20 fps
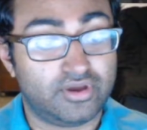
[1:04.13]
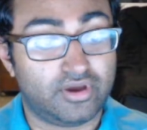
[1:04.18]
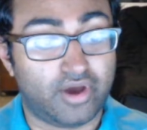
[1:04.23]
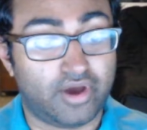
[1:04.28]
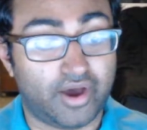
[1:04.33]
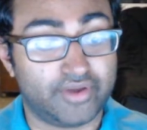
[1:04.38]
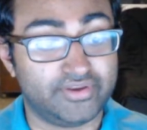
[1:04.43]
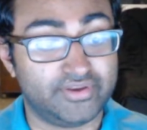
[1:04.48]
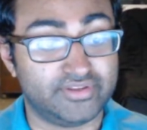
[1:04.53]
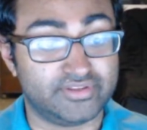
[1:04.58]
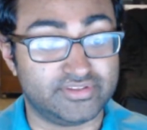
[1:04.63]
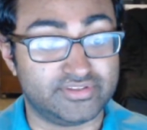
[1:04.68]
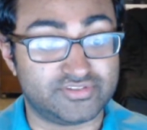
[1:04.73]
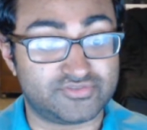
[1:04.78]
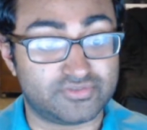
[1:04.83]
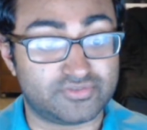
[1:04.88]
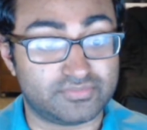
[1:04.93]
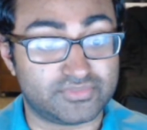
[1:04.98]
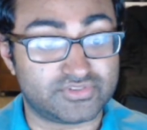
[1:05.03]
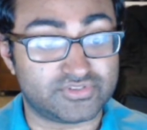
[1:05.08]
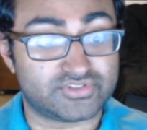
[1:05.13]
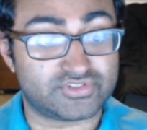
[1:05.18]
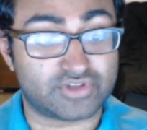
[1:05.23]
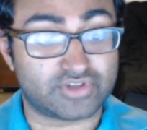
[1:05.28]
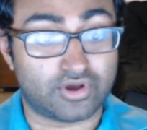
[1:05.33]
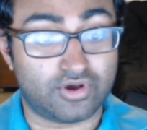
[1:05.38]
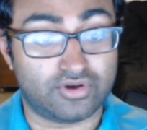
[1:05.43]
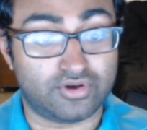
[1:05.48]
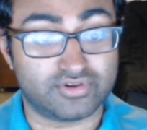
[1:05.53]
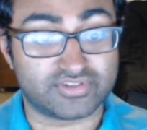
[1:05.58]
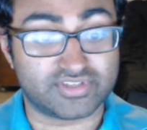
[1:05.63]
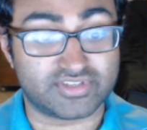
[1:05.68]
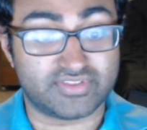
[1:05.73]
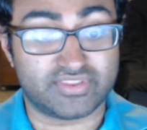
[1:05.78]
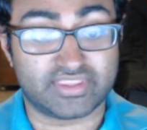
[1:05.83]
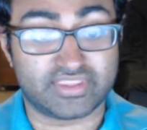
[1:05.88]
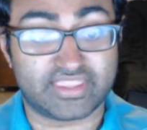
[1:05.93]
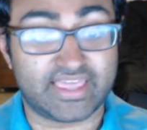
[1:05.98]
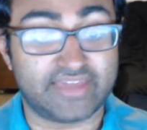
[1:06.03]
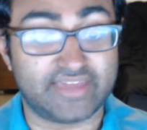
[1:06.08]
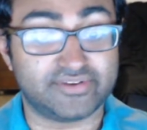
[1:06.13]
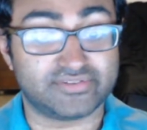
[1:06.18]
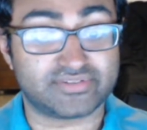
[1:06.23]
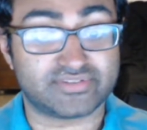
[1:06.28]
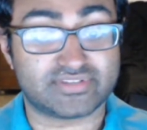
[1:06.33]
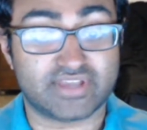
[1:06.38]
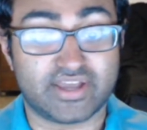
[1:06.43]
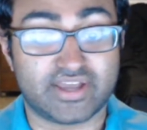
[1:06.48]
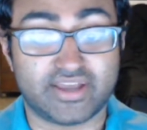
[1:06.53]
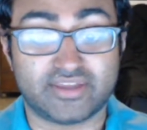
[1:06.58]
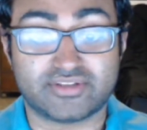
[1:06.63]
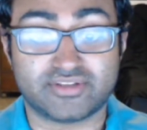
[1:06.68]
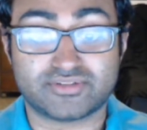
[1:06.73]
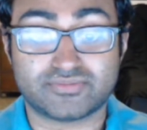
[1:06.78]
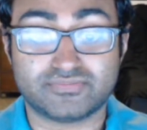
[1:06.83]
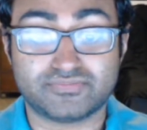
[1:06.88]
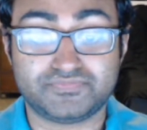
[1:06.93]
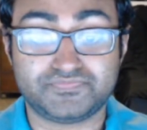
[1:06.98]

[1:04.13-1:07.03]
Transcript: onions from the stalls at the kennel sides,